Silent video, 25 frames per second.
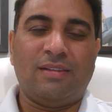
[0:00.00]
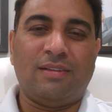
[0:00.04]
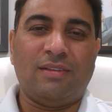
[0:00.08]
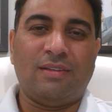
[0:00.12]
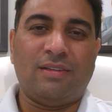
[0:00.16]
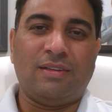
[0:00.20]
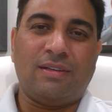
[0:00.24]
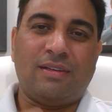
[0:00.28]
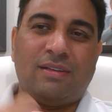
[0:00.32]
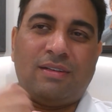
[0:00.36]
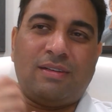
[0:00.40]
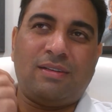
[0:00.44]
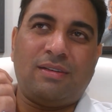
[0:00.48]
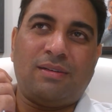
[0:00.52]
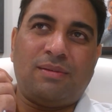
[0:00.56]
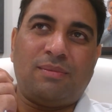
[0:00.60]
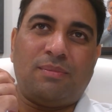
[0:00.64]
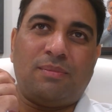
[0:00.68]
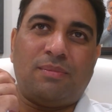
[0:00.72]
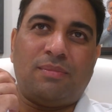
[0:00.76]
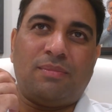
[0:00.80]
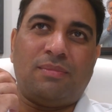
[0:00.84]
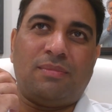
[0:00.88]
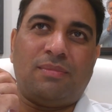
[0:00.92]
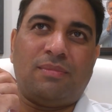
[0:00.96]
the
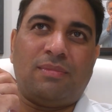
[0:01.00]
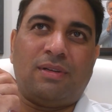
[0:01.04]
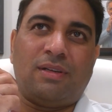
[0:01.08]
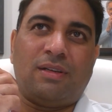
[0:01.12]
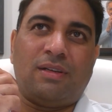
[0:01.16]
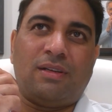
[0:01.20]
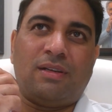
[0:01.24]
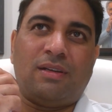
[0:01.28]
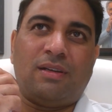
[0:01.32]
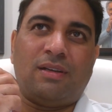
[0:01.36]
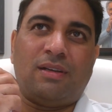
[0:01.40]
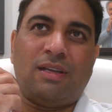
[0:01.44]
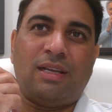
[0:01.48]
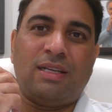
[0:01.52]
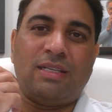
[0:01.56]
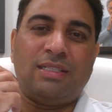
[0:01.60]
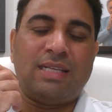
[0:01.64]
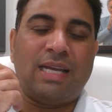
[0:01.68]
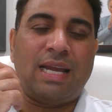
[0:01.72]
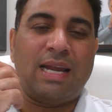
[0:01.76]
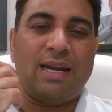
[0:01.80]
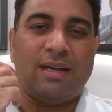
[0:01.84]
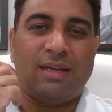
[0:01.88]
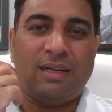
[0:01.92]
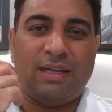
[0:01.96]

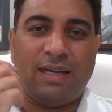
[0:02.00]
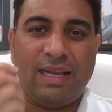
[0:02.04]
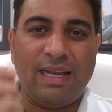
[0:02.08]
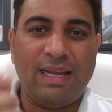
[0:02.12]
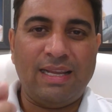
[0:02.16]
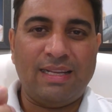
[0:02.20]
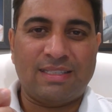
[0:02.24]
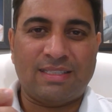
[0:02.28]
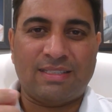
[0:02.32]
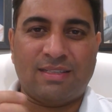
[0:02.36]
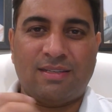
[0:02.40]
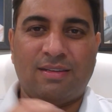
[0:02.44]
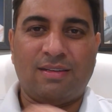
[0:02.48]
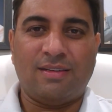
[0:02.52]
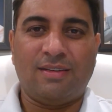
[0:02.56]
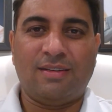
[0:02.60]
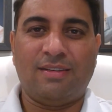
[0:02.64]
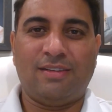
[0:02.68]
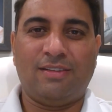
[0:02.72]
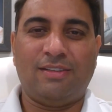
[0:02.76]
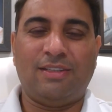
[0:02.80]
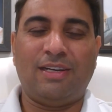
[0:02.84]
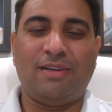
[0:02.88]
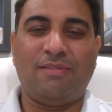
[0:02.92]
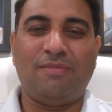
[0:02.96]
exact taste
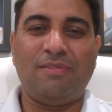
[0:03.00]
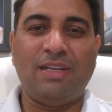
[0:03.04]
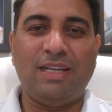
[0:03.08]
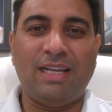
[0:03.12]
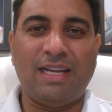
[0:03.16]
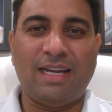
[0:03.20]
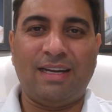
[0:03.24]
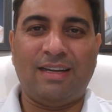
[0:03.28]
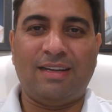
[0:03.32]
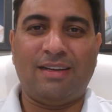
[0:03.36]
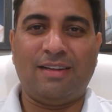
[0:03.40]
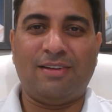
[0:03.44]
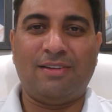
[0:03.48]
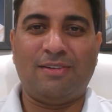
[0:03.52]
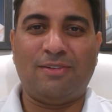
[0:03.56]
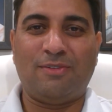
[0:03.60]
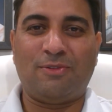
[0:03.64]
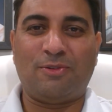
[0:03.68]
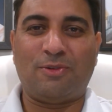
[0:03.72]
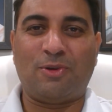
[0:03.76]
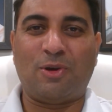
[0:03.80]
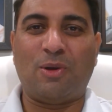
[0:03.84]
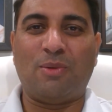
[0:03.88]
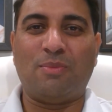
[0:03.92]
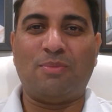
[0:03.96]
that we get
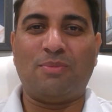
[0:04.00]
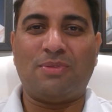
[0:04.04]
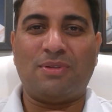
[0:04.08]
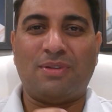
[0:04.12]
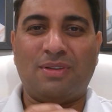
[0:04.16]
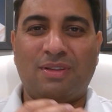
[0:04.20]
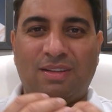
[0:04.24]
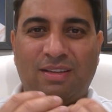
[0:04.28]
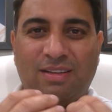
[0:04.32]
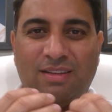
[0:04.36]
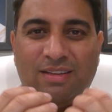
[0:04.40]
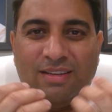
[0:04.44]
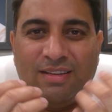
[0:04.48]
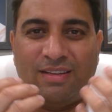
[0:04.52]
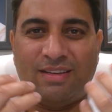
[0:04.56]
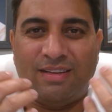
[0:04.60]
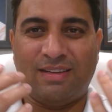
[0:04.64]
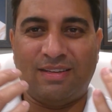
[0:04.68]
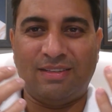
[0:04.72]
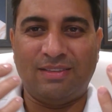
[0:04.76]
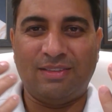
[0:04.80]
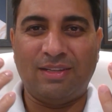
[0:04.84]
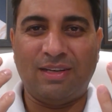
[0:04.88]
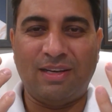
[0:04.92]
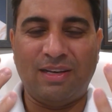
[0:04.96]
from
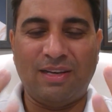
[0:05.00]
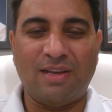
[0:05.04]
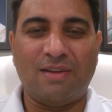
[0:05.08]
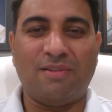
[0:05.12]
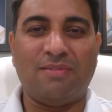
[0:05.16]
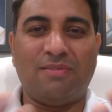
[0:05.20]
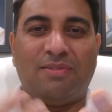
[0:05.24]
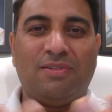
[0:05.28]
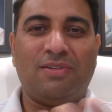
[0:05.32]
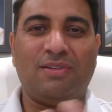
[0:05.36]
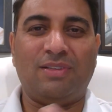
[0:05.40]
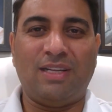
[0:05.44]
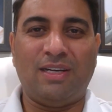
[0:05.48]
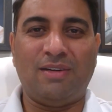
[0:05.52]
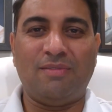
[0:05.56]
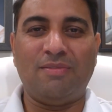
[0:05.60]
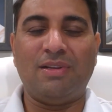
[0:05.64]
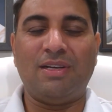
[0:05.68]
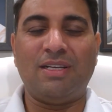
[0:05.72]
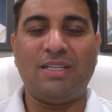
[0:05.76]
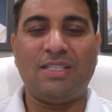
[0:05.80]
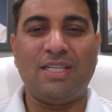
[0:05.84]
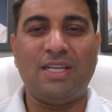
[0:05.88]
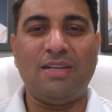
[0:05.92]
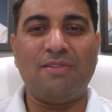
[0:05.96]
the love that we
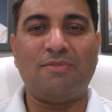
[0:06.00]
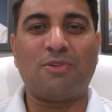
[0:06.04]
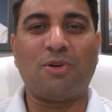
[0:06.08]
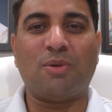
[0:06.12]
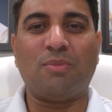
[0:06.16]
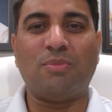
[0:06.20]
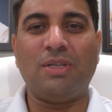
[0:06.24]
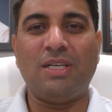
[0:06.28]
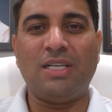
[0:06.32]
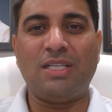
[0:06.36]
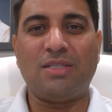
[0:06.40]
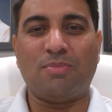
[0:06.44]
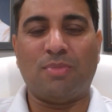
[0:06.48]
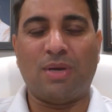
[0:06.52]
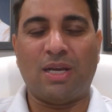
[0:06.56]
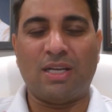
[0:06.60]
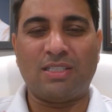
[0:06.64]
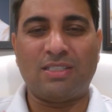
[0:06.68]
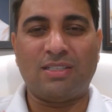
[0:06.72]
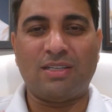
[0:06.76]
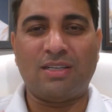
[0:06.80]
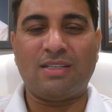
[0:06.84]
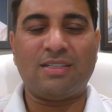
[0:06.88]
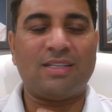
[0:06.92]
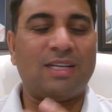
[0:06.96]
receive from these
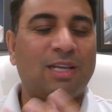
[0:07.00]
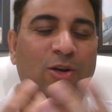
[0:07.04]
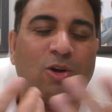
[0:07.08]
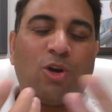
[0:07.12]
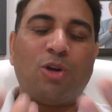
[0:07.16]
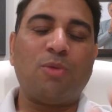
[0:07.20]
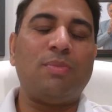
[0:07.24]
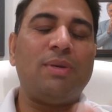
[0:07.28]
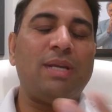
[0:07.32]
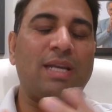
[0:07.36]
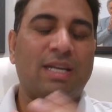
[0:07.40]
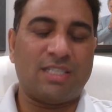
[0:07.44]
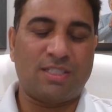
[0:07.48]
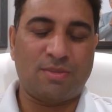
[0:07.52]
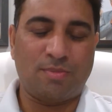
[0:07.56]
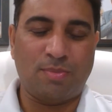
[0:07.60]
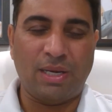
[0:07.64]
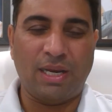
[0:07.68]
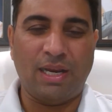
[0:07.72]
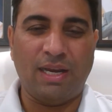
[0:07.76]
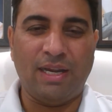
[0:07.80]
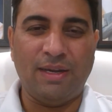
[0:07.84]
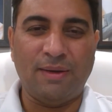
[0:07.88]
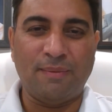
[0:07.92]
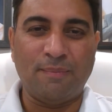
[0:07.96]
masters cannot be
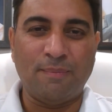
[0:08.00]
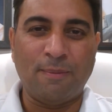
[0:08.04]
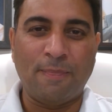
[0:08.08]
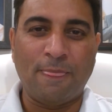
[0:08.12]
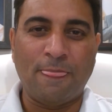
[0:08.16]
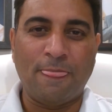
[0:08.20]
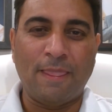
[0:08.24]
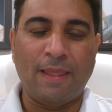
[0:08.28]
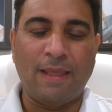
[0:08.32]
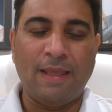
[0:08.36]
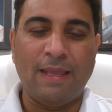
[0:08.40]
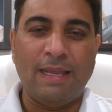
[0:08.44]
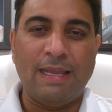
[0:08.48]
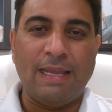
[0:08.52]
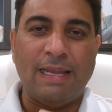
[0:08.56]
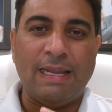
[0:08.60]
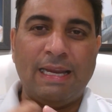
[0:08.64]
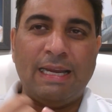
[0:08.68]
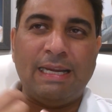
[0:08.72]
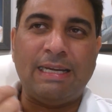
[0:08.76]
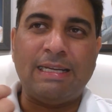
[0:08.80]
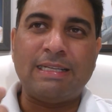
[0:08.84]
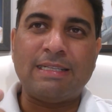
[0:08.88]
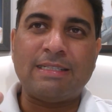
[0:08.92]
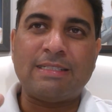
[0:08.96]
explained.
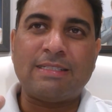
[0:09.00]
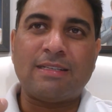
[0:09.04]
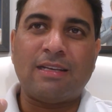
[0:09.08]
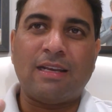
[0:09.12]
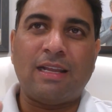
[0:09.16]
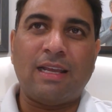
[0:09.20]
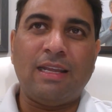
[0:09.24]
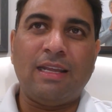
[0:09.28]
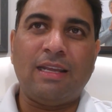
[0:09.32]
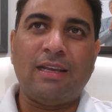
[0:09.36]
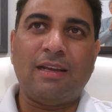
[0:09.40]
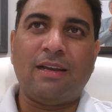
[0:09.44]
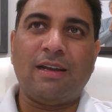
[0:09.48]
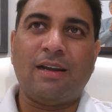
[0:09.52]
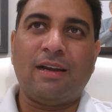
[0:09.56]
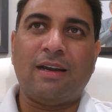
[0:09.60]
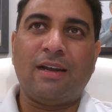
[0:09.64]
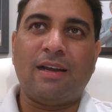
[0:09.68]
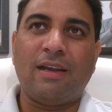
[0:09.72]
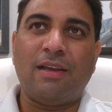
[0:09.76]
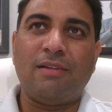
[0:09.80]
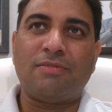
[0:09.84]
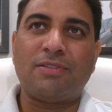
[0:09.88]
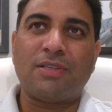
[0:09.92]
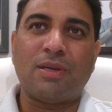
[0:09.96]
It is like
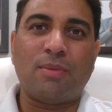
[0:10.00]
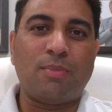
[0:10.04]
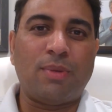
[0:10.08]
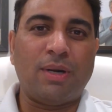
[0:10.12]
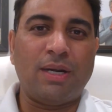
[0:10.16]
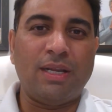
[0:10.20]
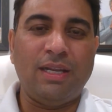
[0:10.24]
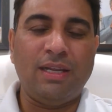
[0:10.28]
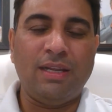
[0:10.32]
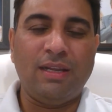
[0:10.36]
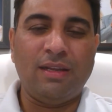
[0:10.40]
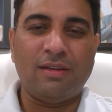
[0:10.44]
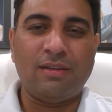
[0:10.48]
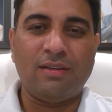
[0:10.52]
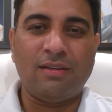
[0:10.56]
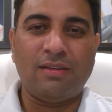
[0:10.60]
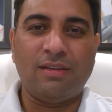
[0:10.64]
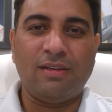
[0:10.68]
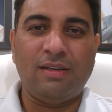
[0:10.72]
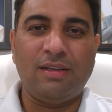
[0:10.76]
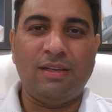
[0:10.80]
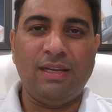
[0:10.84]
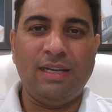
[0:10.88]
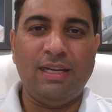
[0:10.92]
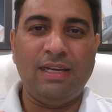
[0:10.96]
if somebody
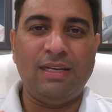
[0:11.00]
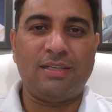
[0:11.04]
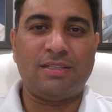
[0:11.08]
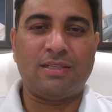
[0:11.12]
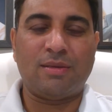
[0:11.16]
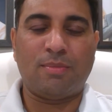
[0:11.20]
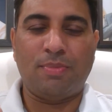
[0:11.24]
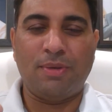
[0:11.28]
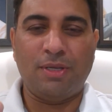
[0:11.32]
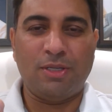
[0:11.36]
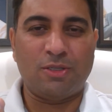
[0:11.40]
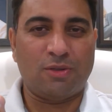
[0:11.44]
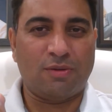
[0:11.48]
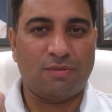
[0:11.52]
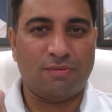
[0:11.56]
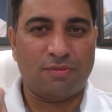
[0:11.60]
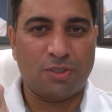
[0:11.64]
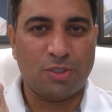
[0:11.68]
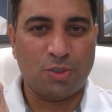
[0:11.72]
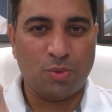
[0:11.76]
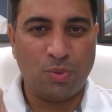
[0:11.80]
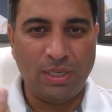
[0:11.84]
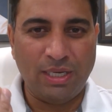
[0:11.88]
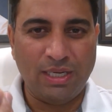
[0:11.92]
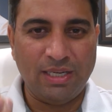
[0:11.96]
eats a piece of
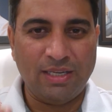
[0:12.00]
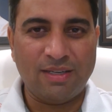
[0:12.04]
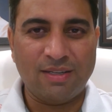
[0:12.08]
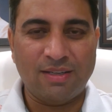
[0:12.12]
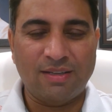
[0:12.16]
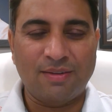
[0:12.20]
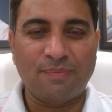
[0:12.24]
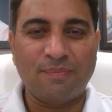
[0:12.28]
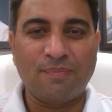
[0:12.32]
sweet,